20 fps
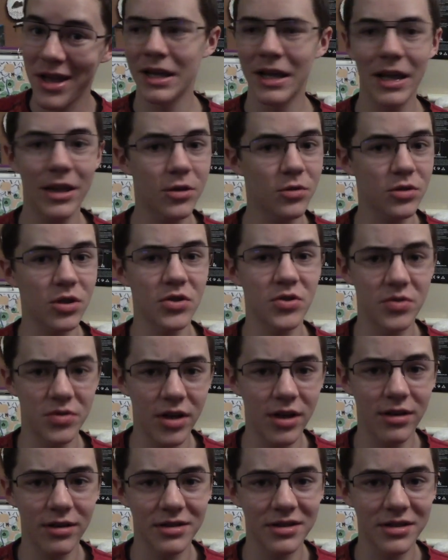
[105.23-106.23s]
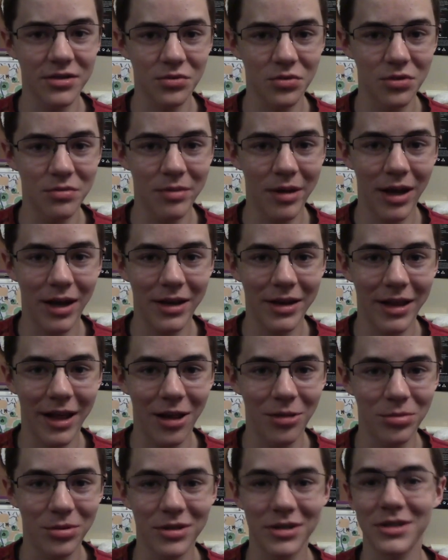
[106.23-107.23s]
There was also Douglas in the room behind
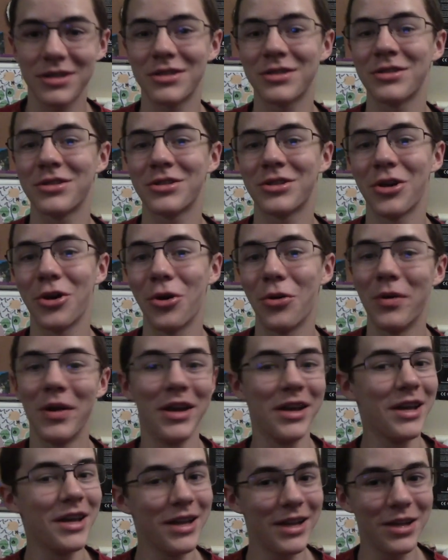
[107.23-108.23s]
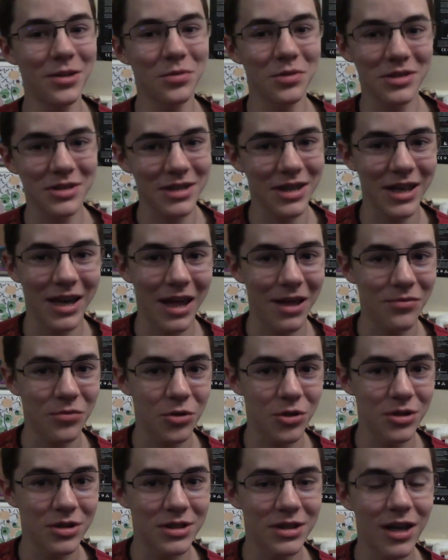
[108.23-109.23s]
Albertus, so he wasn't going to have a
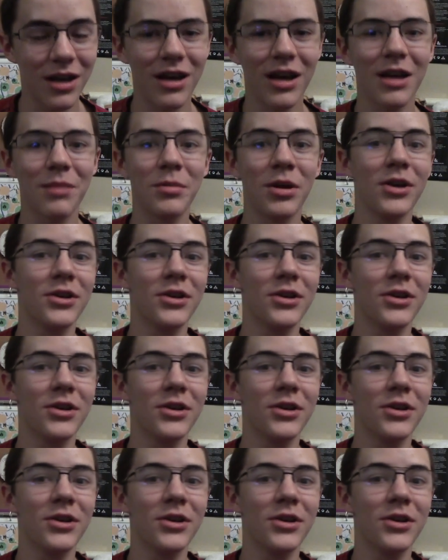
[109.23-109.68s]
good time.